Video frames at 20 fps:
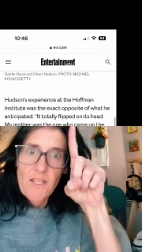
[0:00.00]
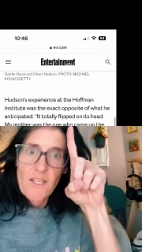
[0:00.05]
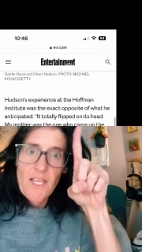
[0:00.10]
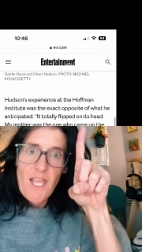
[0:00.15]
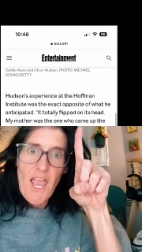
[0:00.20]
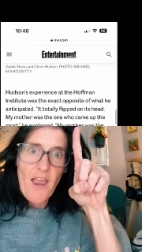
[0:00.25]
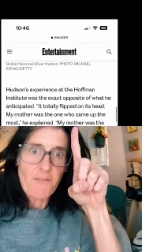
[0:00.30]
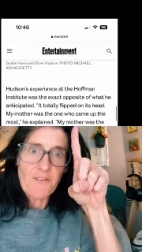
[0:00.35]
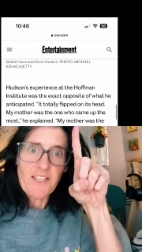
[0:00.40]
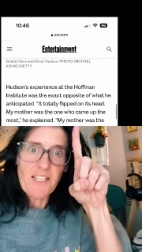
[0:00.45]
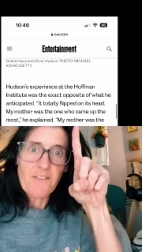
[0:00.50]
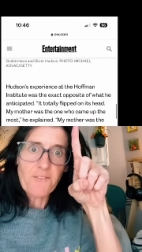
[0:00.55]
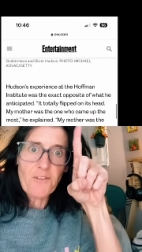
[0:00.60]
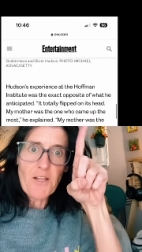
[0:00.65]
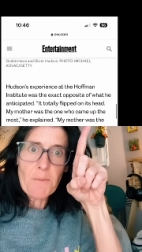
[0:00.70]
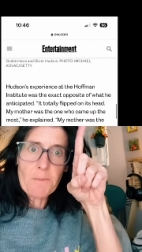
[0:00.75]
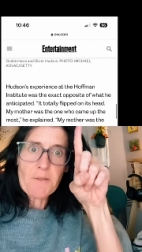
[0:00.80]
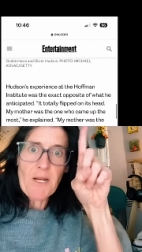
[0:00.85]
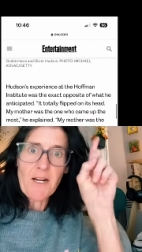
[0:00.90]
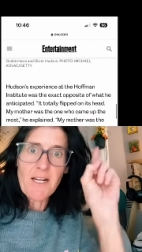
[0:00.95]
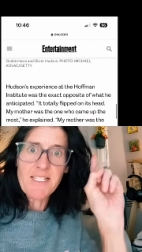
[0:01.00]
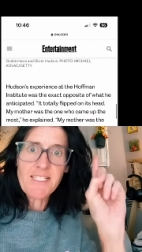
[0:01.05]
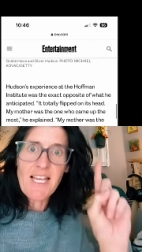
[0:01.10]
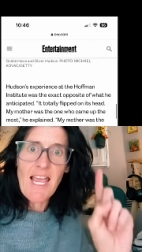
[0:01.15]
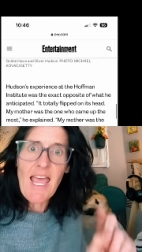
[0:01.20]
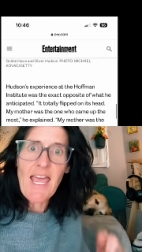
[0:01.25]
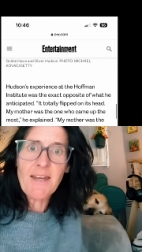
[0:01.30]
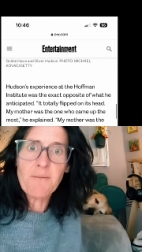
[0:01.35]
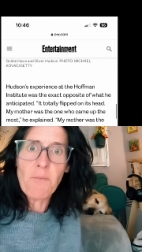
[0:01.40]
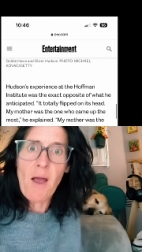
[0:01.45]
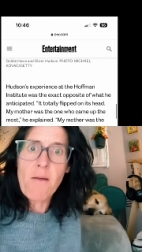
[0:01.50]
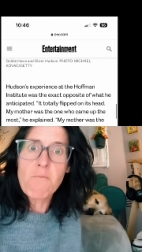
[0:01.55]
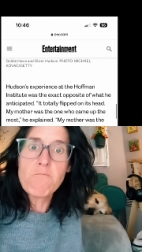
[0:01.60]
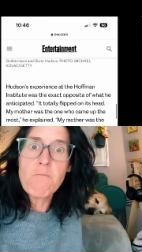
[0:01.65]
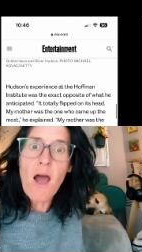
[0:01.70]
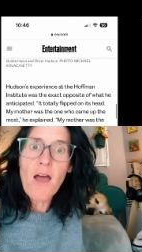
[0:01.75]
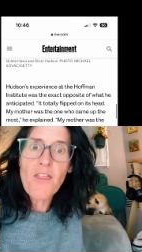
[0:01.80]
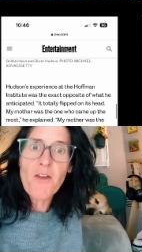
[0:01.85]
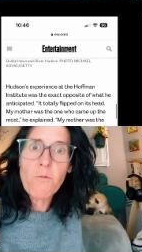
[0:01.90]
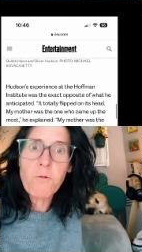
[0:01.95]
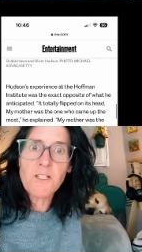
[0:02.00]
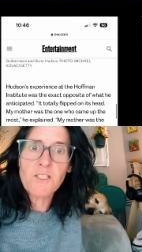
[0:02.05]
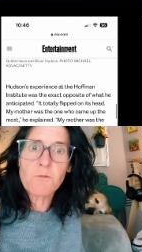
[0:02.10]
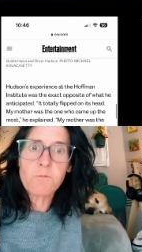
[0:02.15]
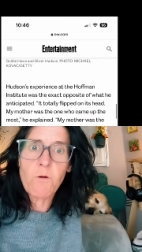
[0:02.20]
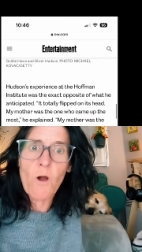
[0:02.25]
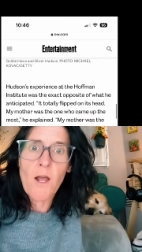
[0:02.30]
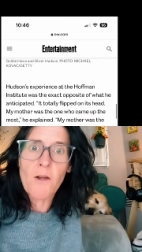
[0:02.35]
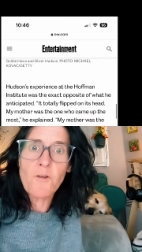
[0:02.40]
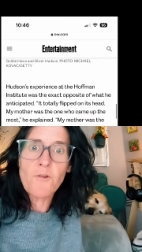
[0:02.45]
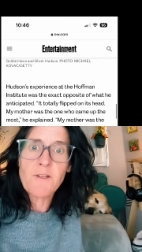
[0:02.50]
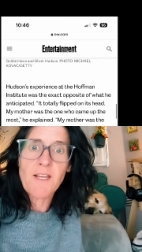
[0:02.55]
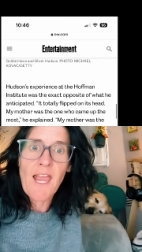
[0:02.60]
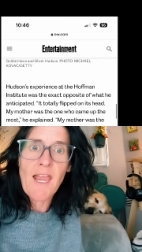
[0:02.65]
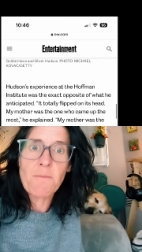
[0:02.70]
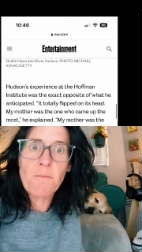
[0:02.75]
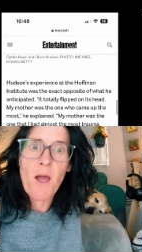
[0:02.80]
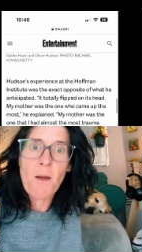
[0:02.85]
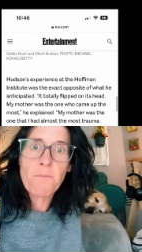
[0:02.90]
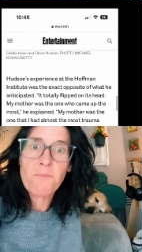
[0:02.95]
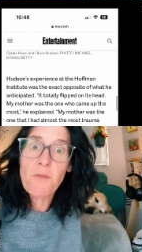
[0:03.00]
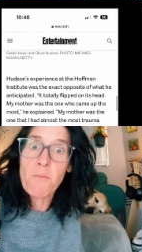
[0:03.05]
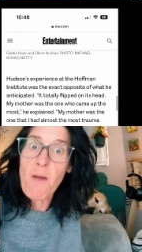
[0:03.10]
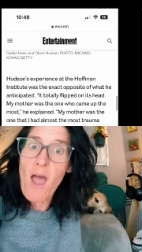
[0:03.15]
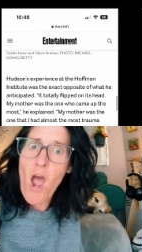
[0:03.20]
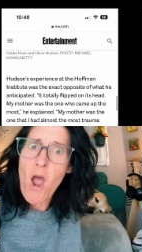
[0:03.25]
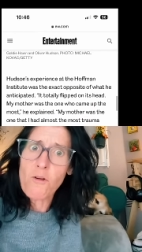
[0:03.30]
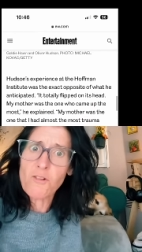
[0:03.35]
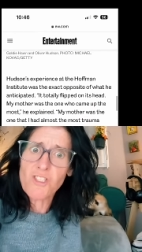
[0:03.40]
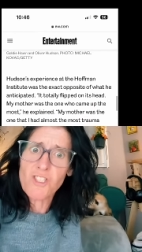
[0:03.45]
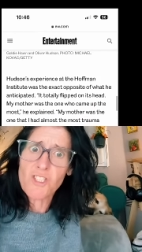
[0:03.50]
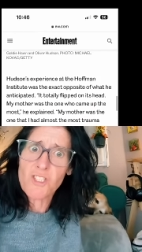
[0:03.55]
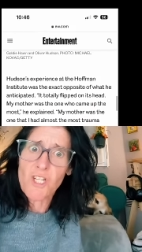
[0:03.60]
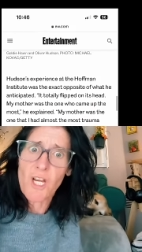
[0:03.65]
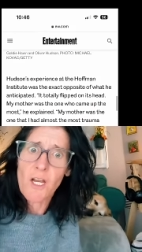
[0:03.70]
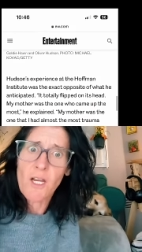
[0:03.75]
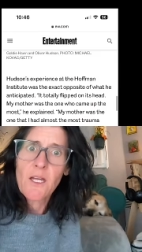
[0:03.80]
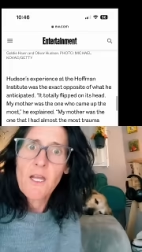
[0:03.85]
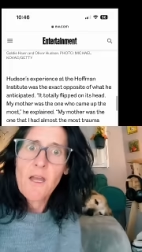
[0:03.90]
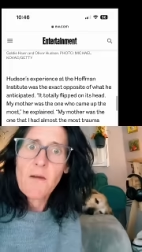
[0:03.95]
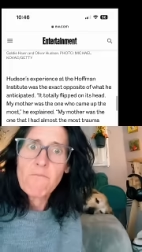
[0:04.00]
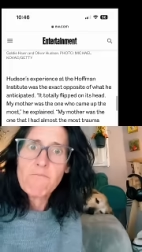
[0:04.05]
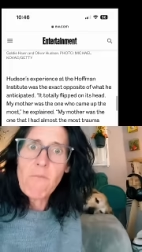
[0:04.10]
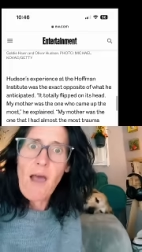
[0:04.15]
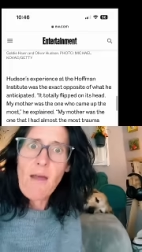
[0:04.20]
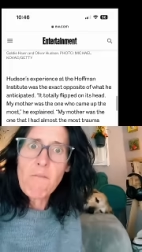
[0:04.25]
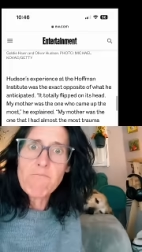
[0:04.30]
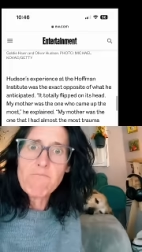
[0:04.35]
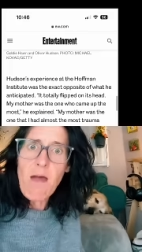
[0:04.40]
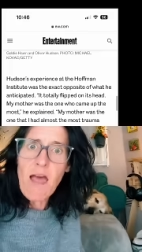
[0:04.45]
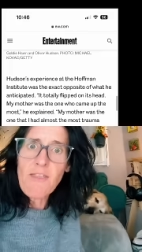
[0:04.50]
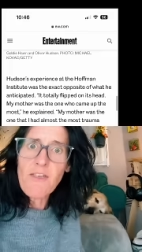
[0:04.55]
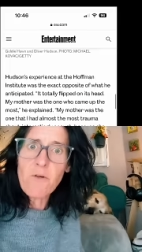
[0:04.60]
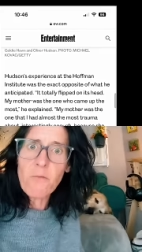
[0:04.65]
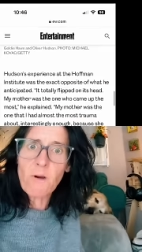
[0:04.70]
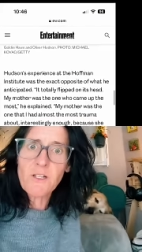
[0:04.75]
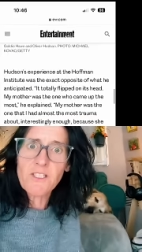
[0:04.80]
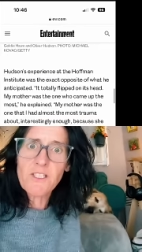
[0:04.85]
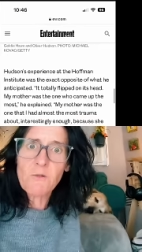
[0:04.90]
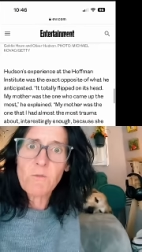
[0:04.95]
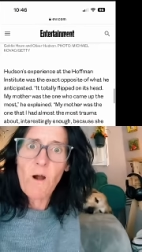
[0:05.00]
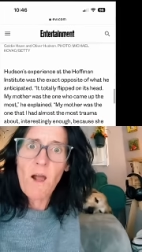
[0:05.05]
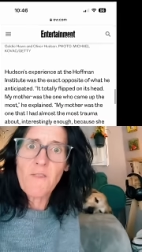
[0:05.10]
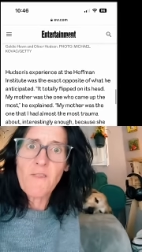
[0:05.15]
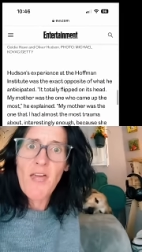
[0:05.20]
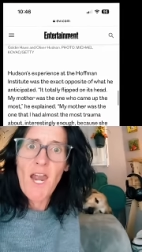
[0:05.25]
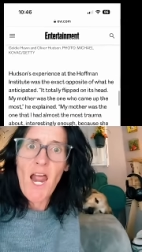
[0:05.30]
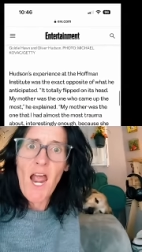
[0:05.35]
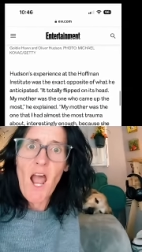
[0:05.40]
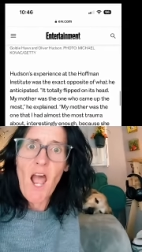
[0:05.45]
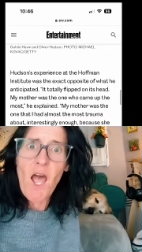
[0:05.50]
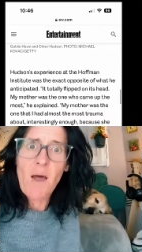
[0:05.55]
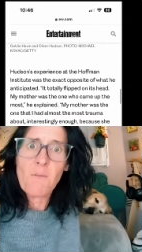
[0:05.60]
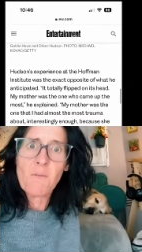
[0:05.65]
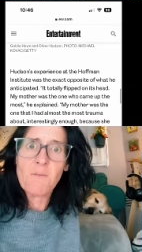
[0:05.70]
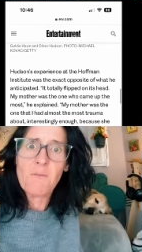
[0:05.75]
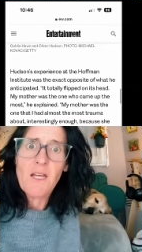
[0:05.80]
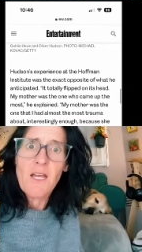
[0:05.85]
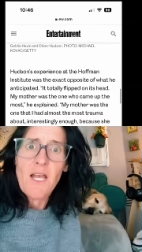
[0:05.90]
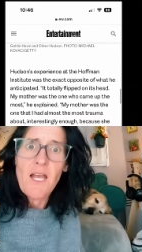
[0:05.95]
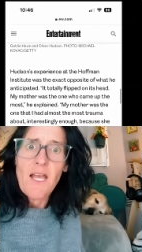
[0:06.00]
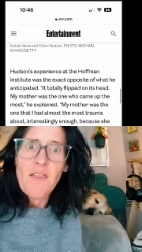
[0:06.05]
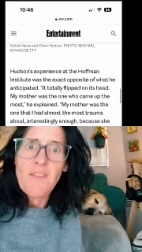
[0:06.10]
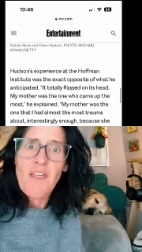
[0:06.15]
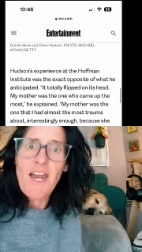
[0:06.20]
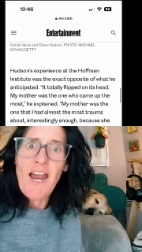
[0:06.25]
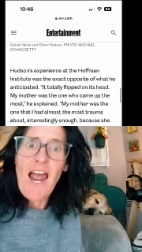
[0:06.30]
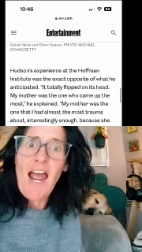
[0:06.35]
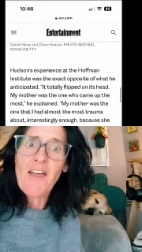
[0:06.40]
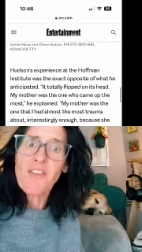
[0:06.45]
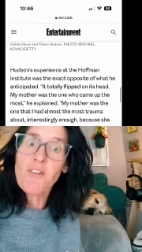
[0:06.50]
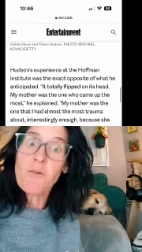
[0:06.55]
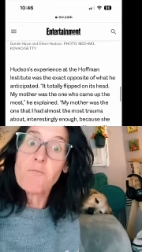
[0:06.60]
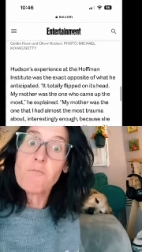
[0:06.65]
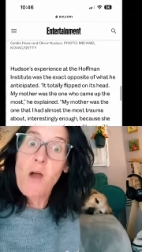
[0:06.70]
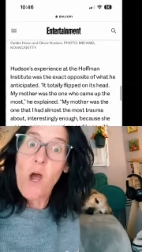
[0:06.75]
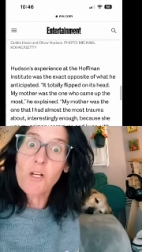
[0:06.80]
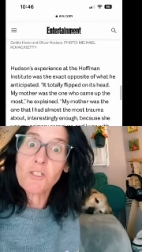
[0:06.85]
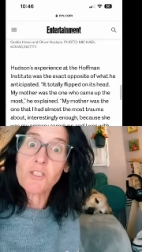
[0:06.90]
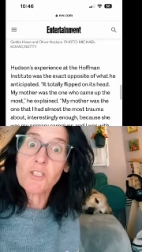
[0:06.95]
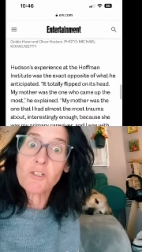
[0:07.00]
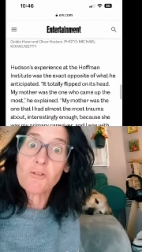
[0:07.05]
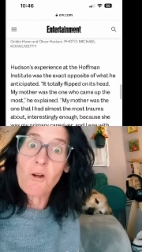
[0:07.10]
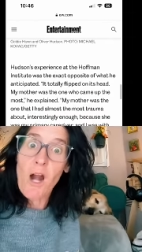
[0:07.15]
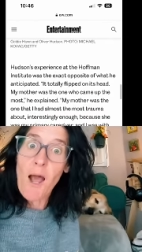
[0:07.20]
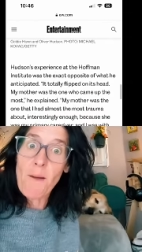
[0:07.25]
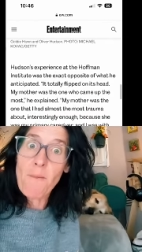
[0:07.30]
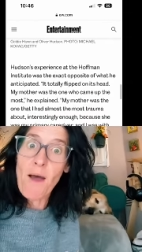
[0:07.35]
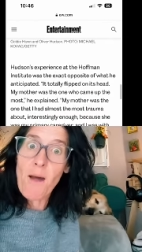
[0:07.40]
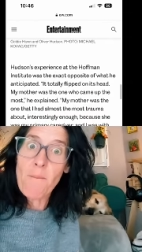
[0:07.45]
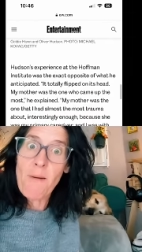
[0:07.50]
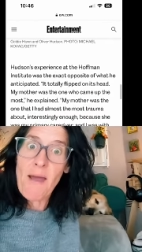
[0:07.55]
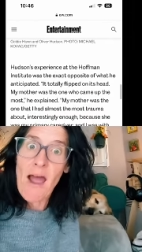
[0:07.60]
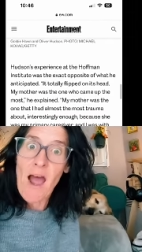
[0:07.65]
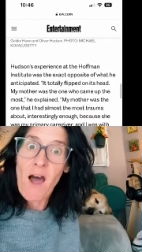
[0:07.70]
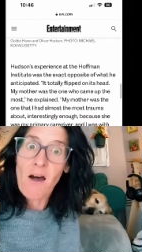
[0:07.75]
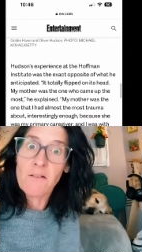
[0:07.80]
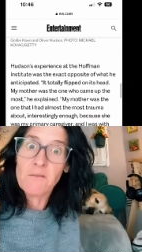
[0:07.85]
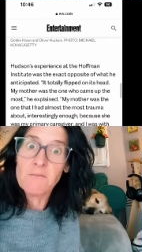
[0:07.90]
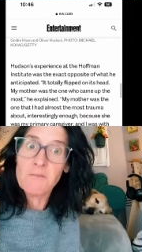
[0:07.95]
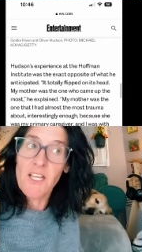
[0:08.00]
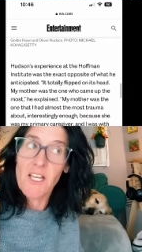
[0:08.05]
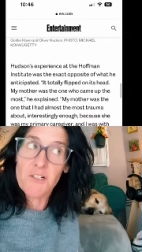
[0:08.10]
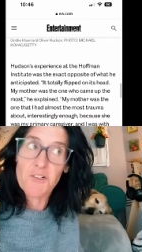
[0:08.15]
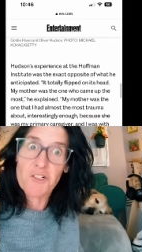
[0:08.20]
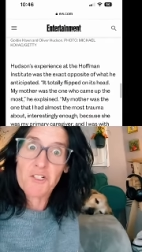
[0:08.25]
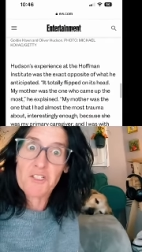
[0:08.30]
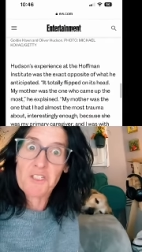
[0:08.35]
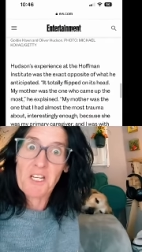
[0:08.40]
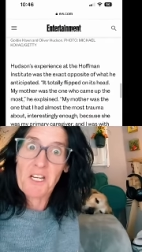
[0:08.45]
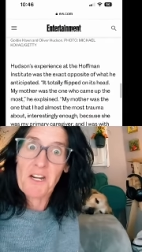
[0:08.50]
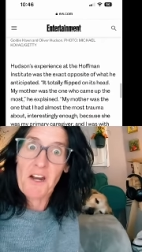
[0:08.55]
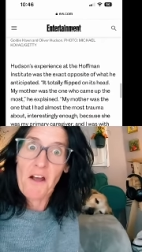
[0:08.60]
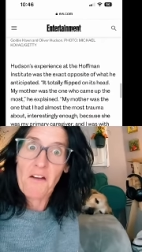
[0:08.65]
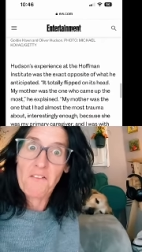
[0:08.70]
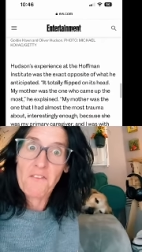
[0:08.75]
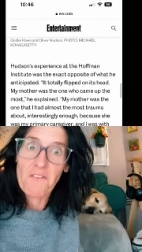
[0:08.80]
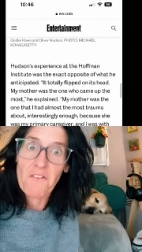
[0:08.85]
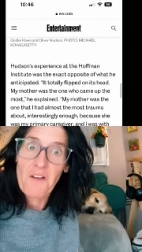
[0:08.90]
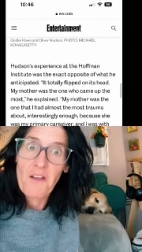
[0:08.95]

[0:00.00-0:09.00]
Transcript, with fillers: everything flipped on its head. My mother was the one who came up the most. My mother was the one that I, um, that I had the most trauma about, interestingly enough